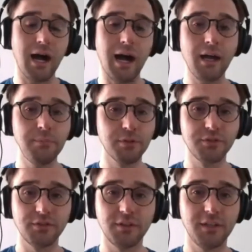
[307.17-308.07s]
I
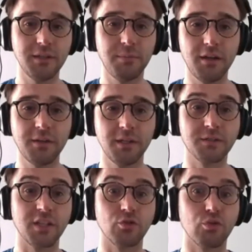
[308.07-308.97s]
personally think Python
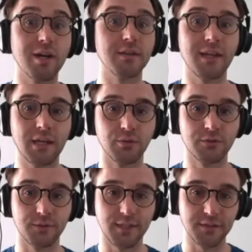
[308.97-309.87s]
is a great language
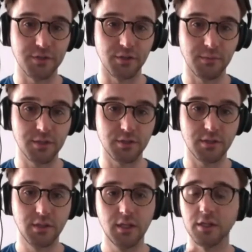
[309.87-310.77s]
for test automation.
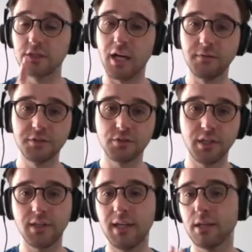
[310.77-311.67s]
Java is a
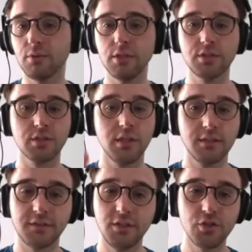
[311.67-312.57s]
great language,
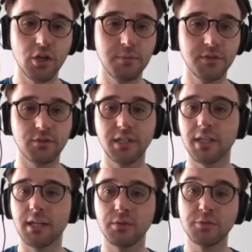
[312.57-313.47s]
C# is a great
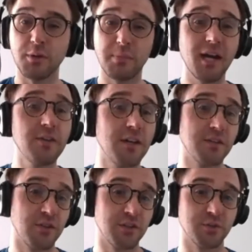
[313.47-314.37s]
language, but Python
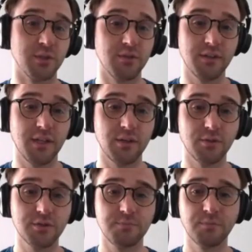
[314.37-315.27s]
is also a great
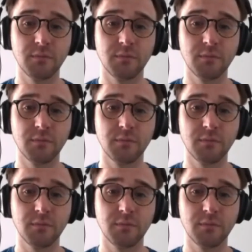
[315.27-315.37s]
language.